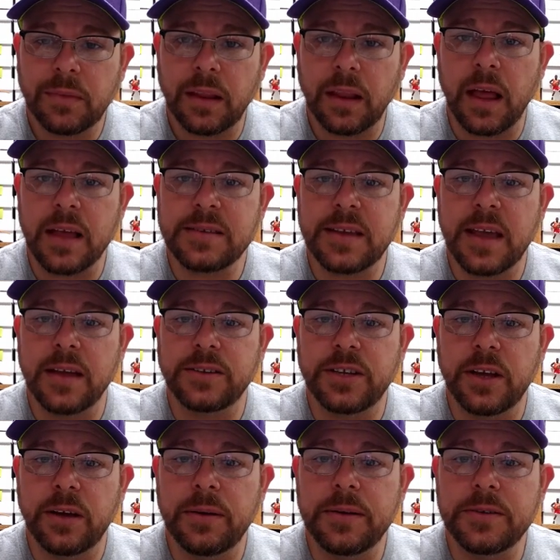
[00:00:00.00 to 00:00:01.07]
Let's get
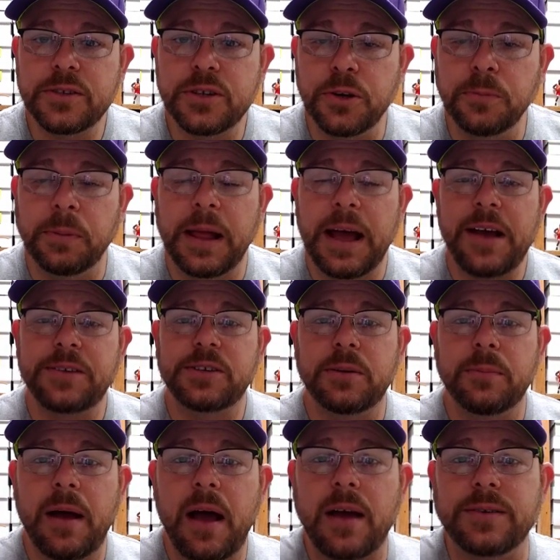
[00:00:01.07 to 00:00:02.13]
to it. Two
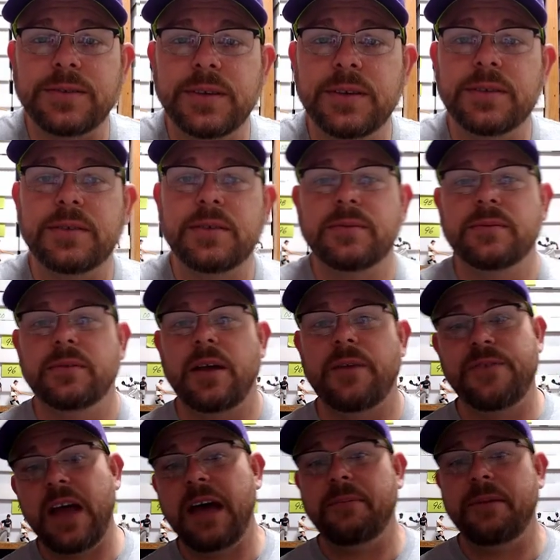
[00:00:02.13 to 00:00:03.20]
blaster boxes. A
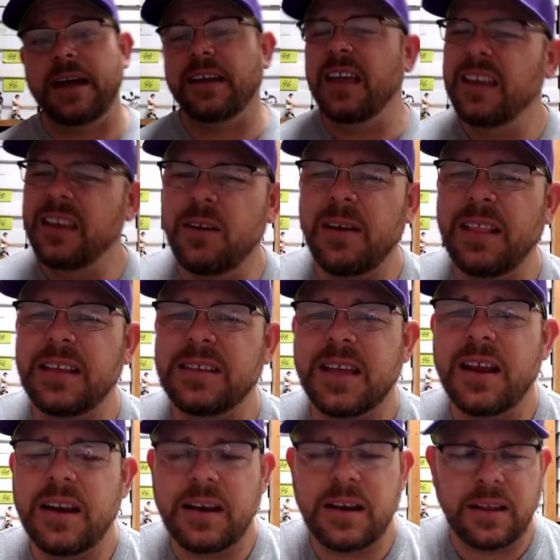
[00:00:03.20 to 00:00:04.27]
fat pack. You know, let's
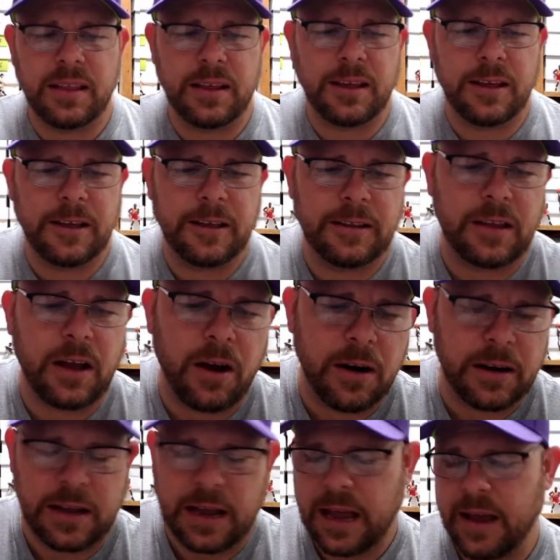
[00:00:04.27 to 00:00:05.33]
get into the, the
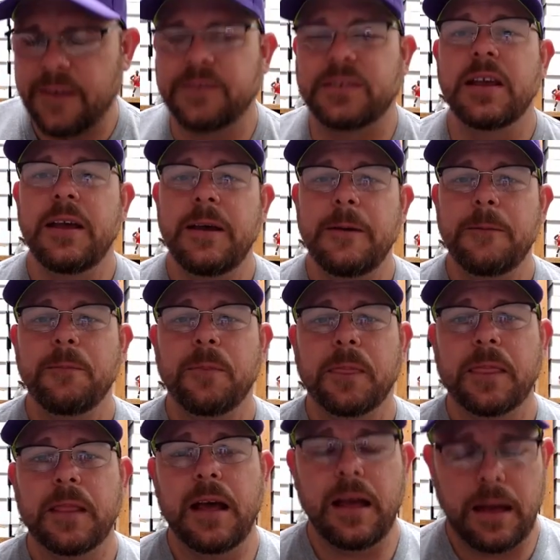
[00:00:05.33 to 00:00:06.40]
archives
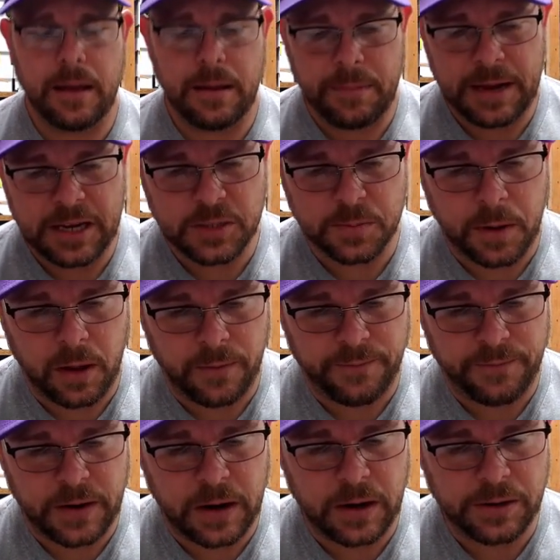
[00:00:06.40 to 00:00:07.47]
uh, baseball
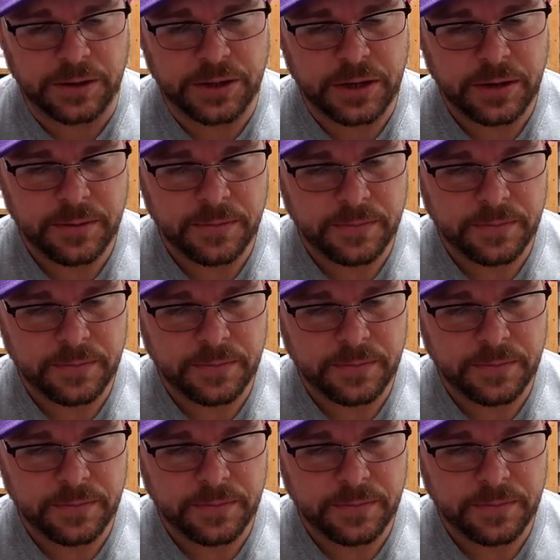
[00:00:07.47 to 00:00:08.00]
first.